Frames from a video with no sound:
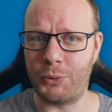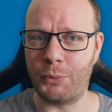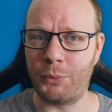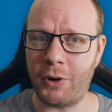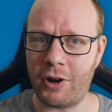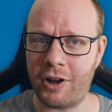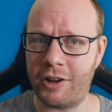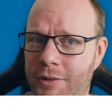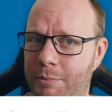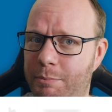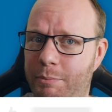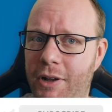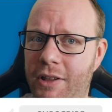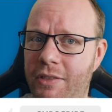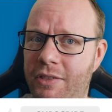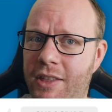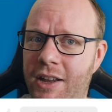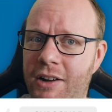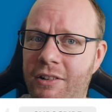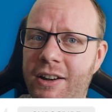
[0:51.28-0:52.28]
you want,
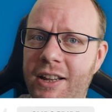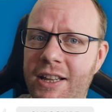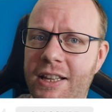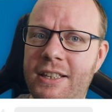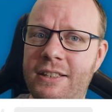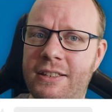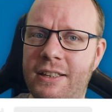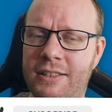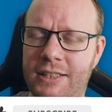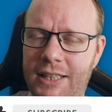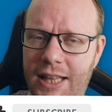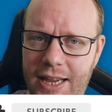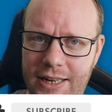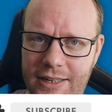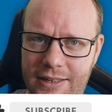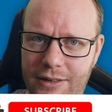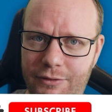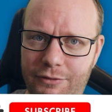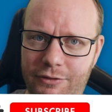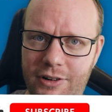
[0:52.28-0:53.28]
but there is a
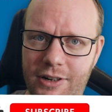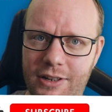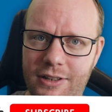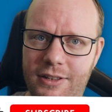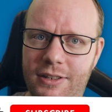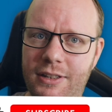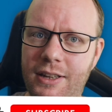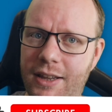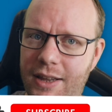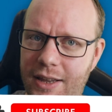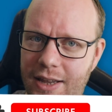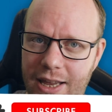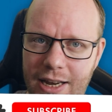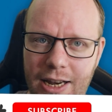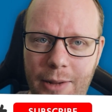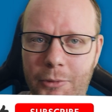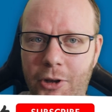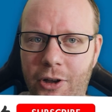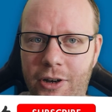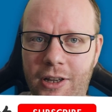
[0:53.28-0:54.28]
slight difference,
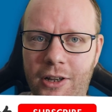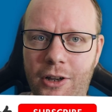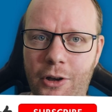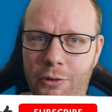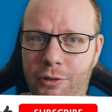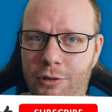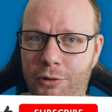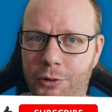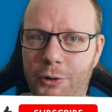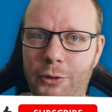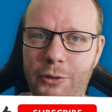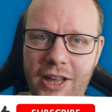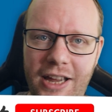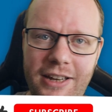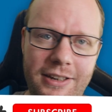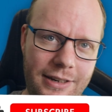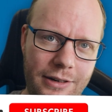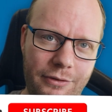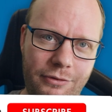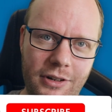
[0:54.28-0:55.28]
and I'm gonna go through
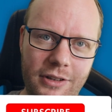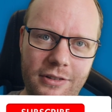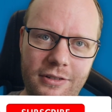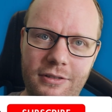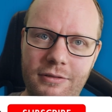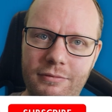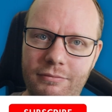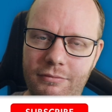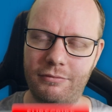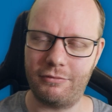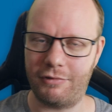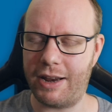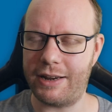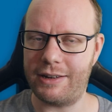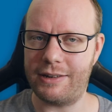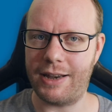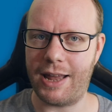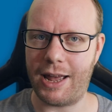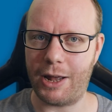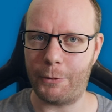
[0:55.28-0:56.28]
that difference
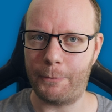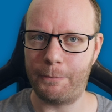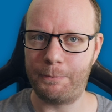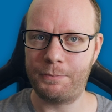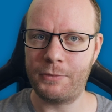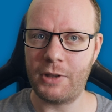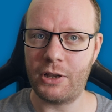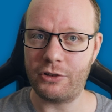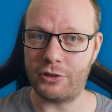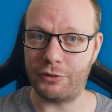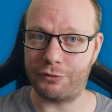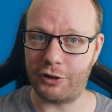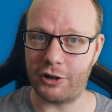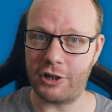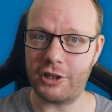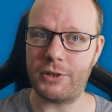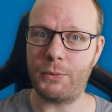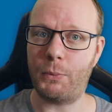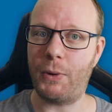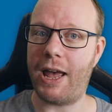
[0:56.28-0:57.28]
right now. So
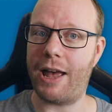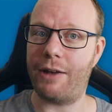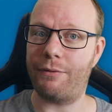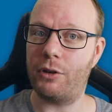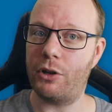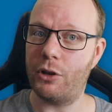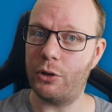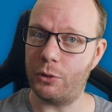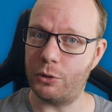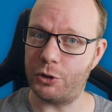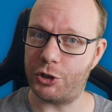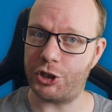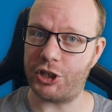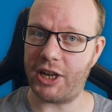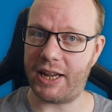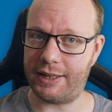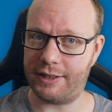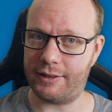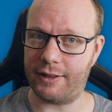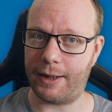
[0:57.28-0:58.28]
first we have
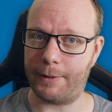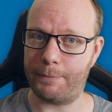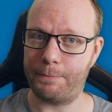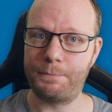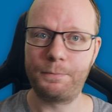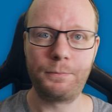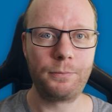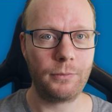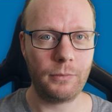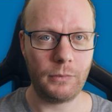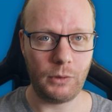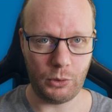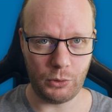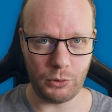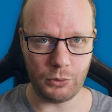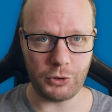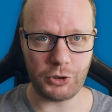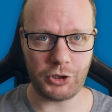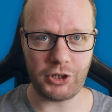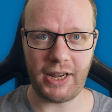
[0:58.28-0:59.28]
ursäkta.
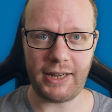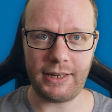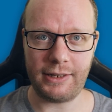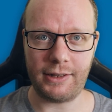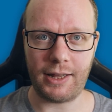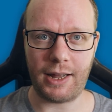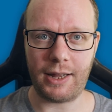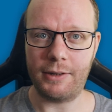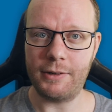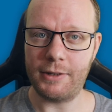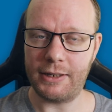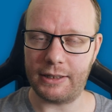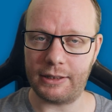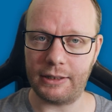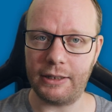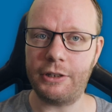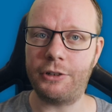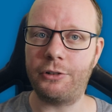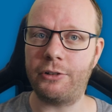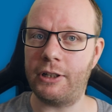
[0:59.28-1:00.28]
Ursäkta, it
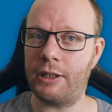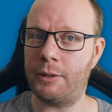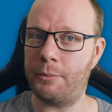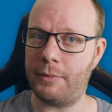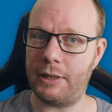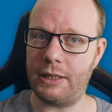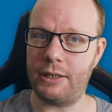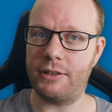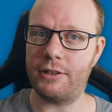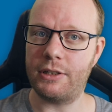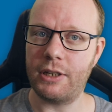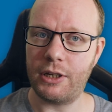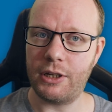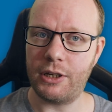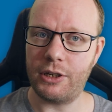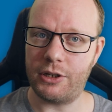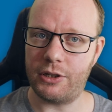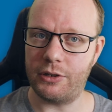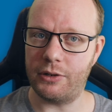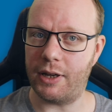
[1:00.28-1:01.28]
literally means
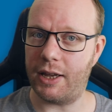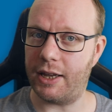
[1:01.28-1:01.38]
to